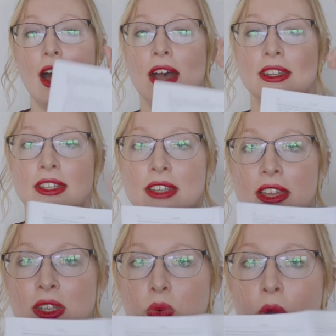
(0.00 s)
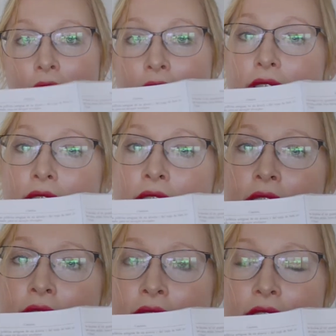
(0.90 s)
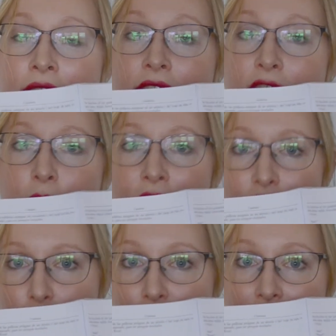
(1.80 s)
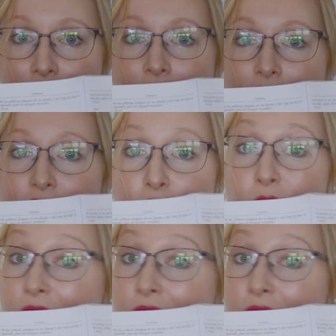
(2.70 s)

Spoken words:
and another one is this page translated to